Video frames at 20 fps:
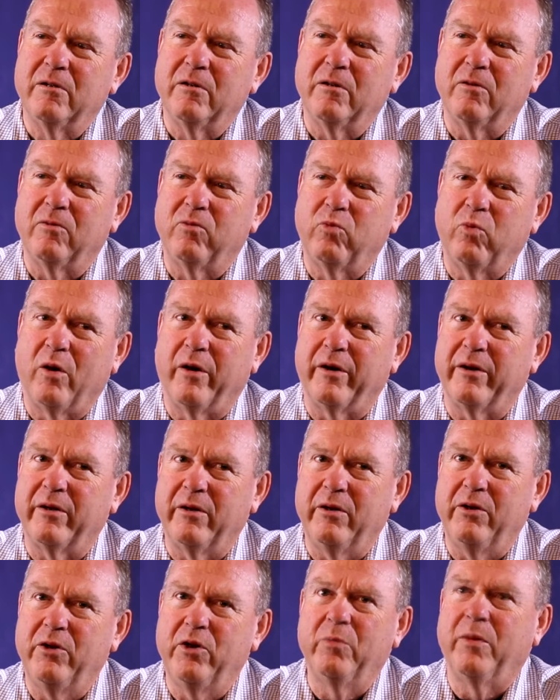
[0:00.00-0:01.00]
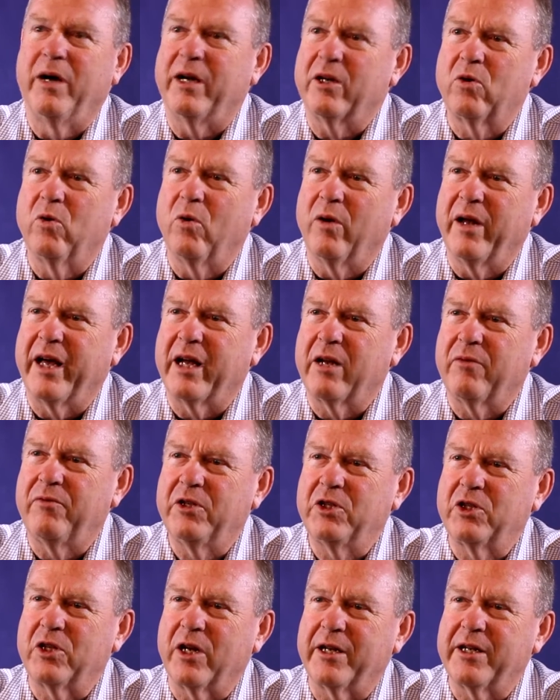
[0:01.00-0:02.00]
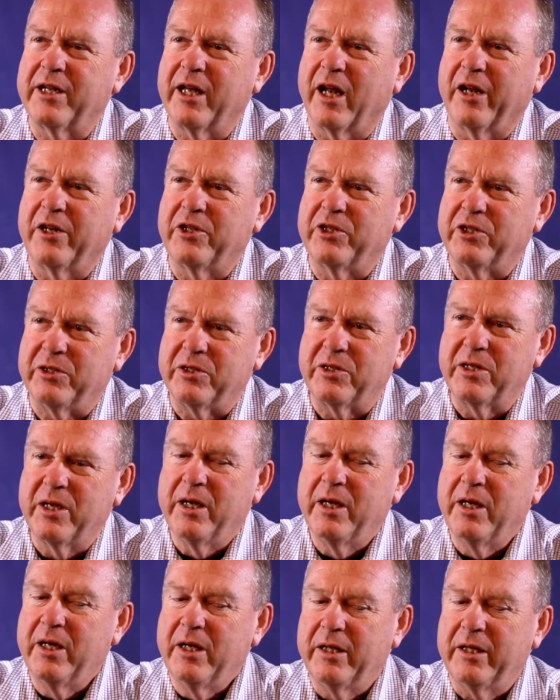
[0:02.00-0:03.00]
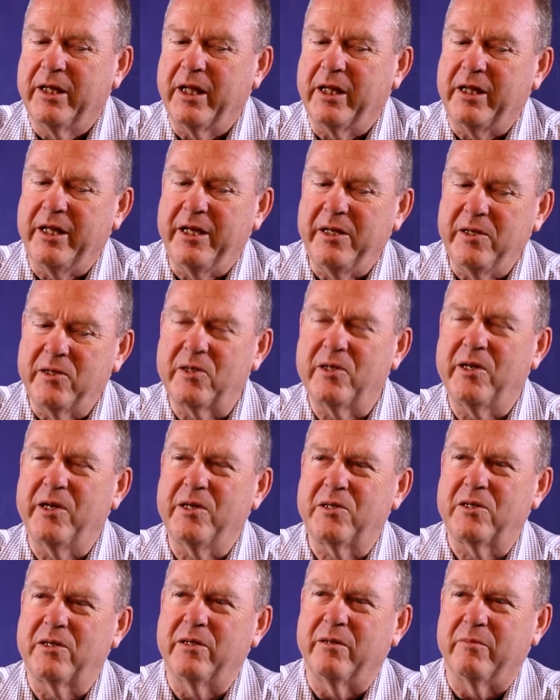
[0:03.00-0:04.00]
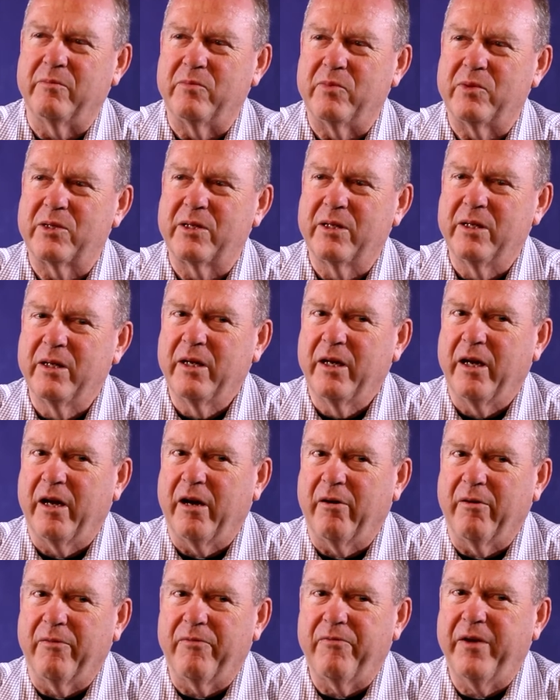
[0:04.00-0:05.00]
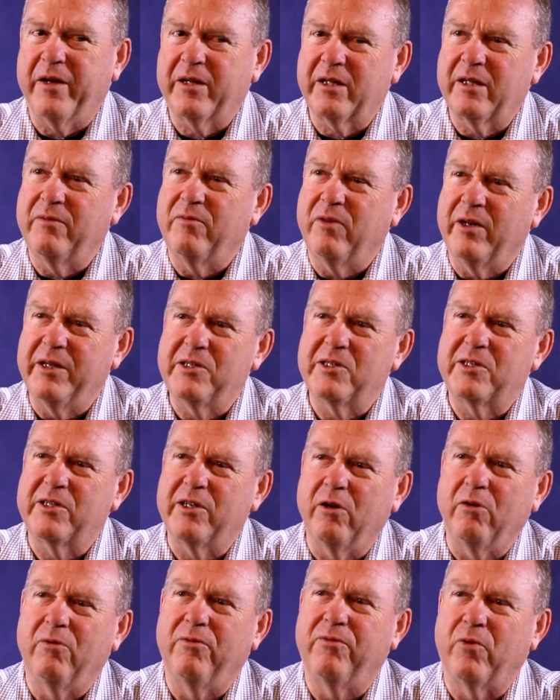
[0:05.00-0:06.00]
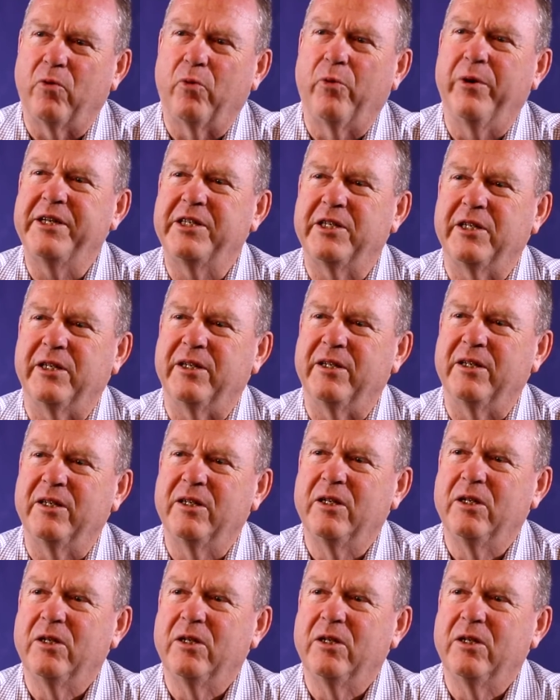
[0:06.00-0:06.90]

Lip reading: of what you might call artificial intelligence, that these systems are effectively self-written,